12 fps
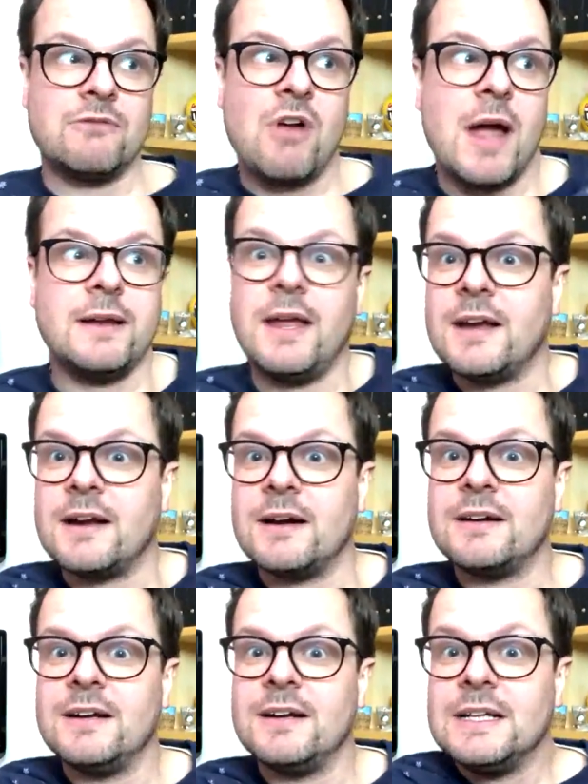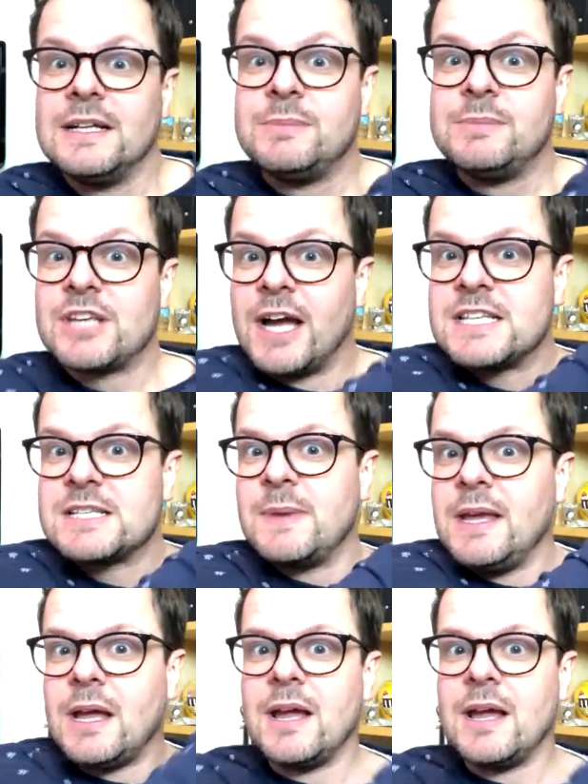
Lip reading: right here besides me.